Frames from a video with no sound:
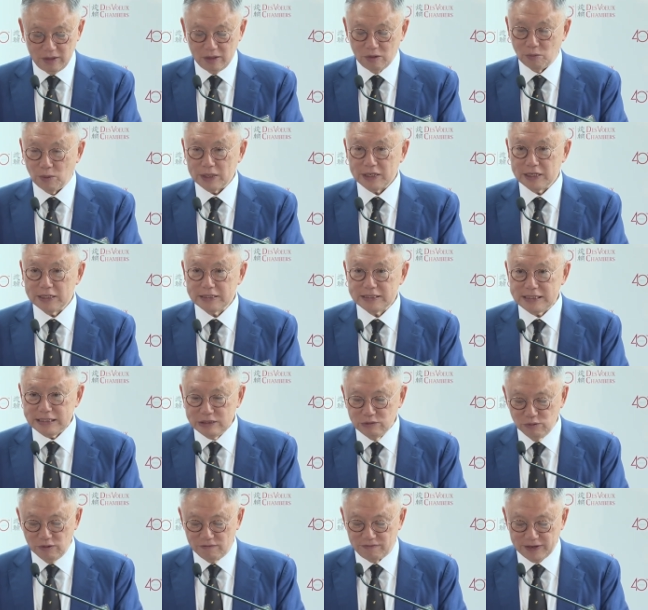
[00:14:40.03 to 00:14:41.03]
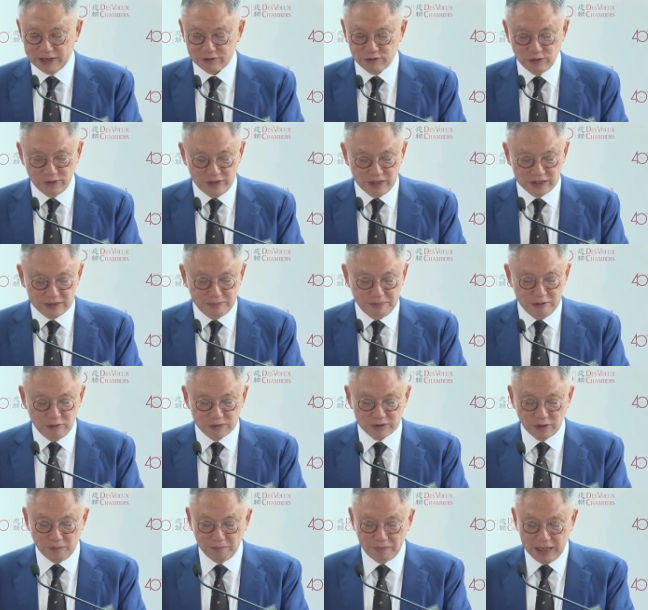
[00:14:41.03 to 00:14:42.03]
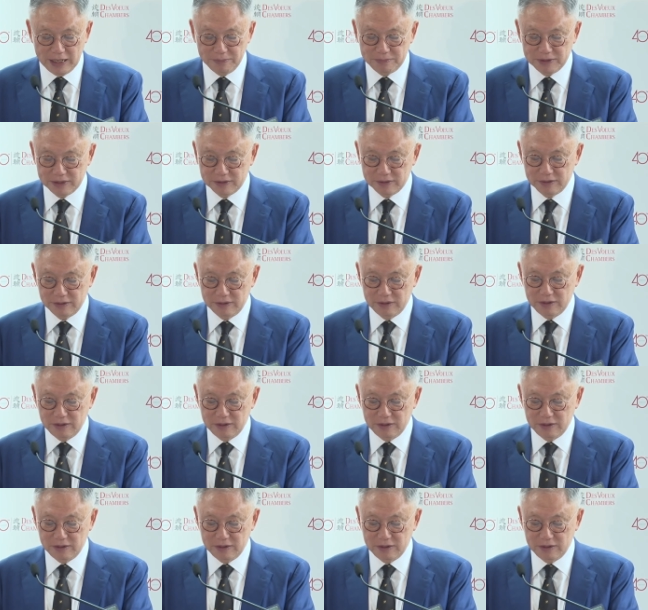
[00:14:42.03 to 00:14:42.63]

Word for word: One can deal with factual disputes on paper,